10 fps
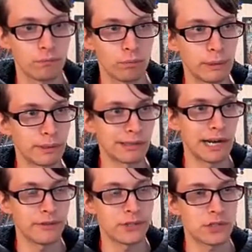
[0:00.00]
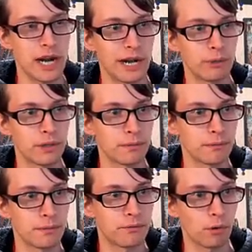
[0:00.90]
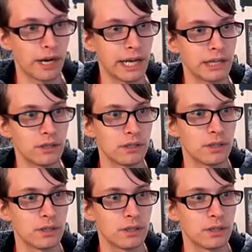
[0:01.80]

we went around this track with beforehand